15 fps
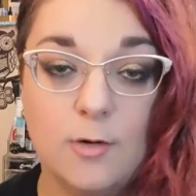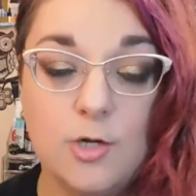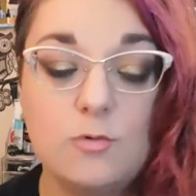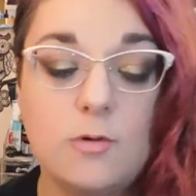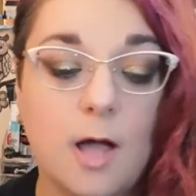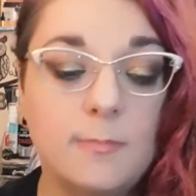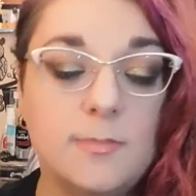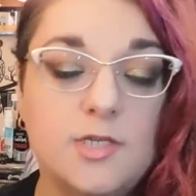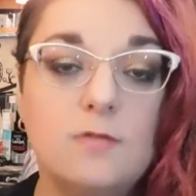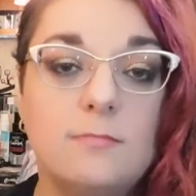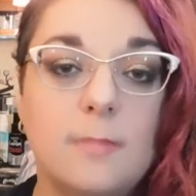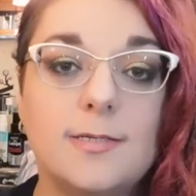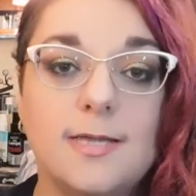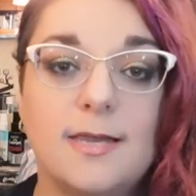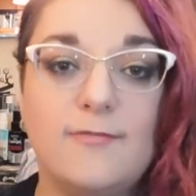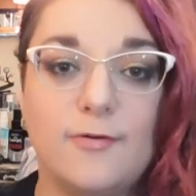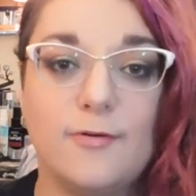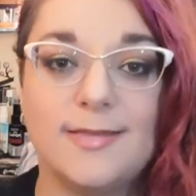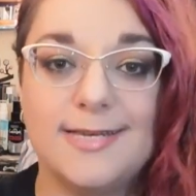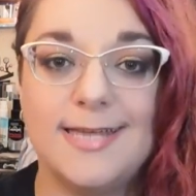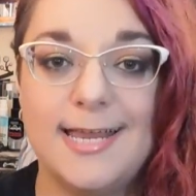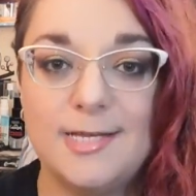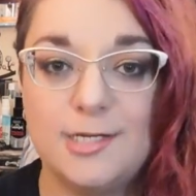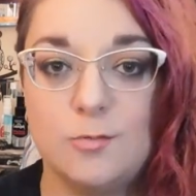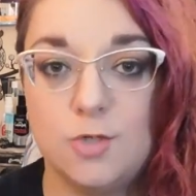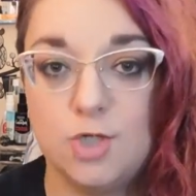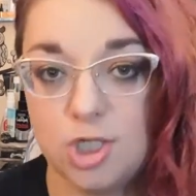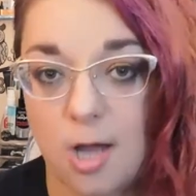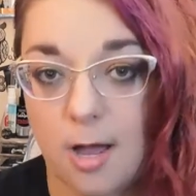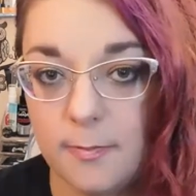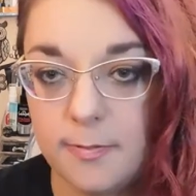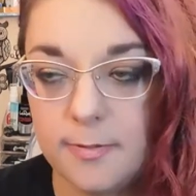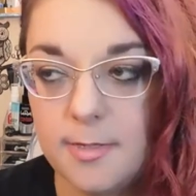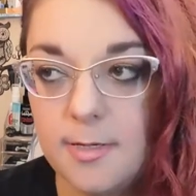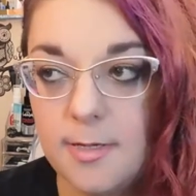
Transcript: You come to Moncton for the day to shop.